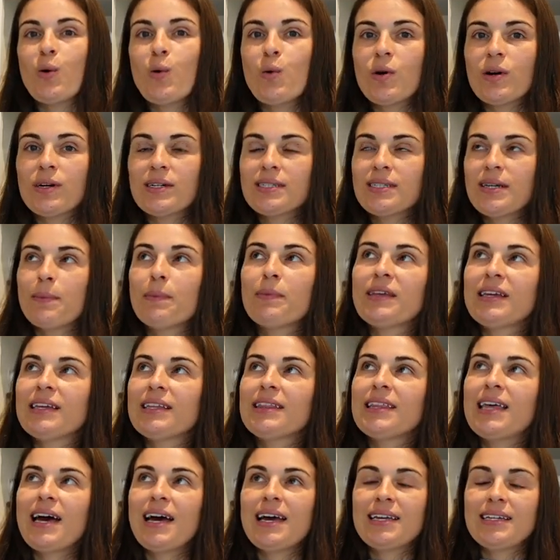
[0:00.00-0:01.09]
or something
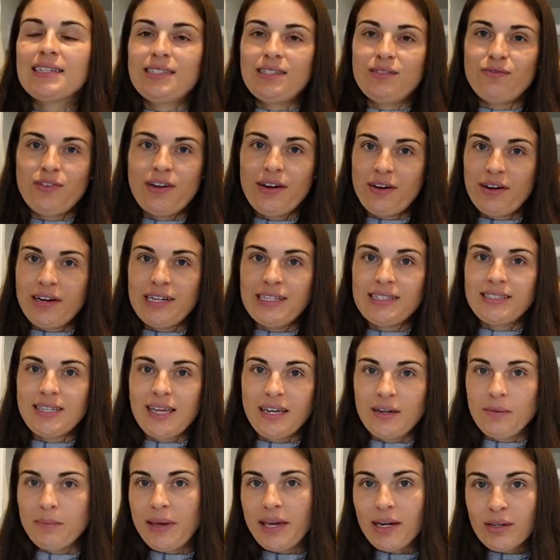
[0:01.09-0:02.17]
that is very
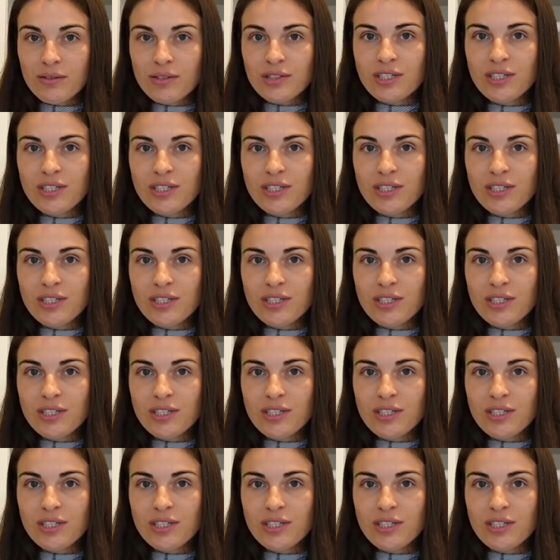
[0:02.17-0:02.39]
sentimental